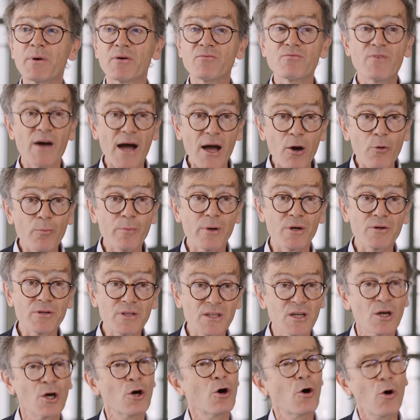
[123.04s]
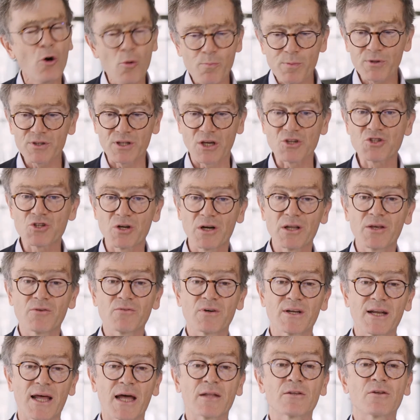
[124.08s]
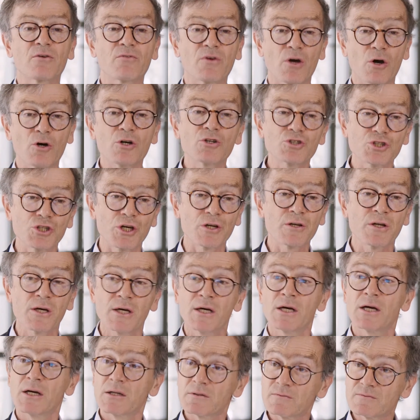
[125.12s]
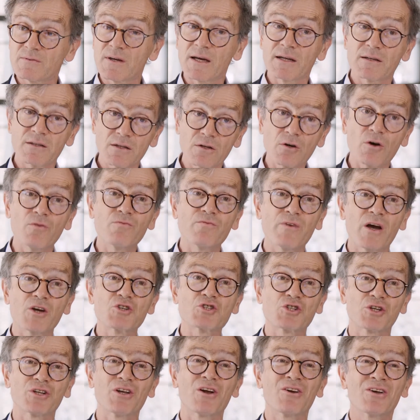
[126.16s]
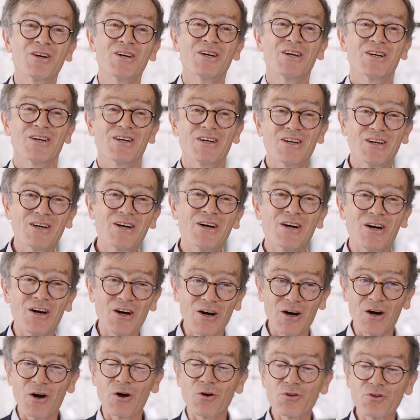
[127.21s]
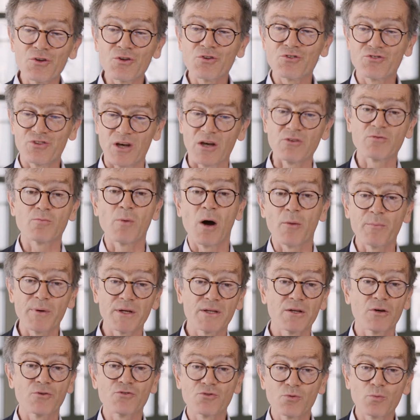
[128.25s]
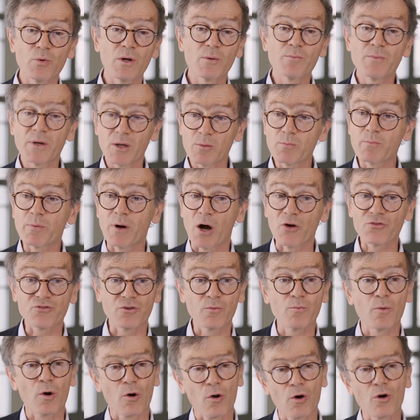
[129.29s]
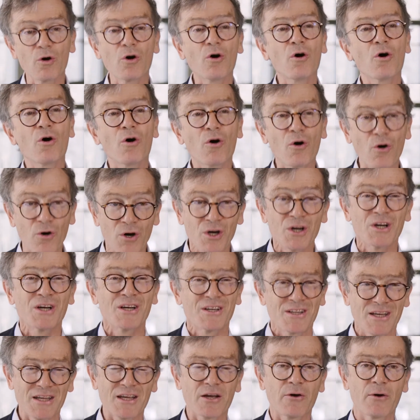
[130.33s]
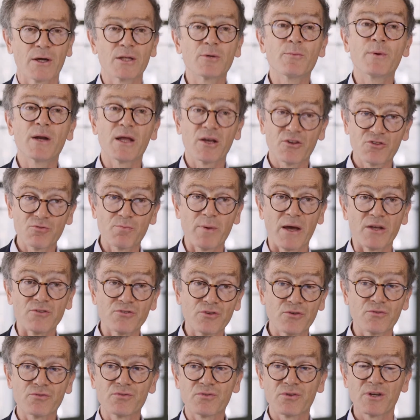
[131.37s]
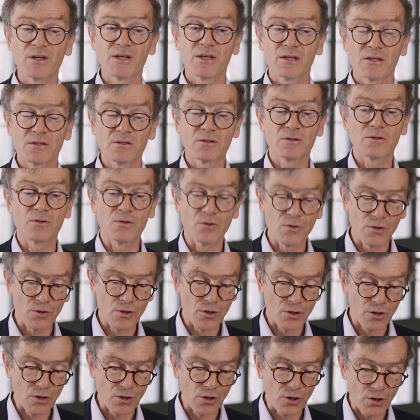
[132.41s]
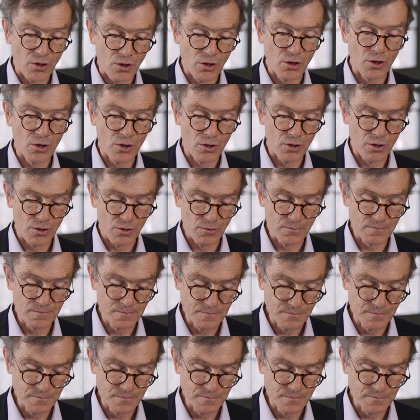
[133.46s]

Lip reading: environment, or potentially even under the ocean, that conventional seismometers will be impossible or incredibly expensive to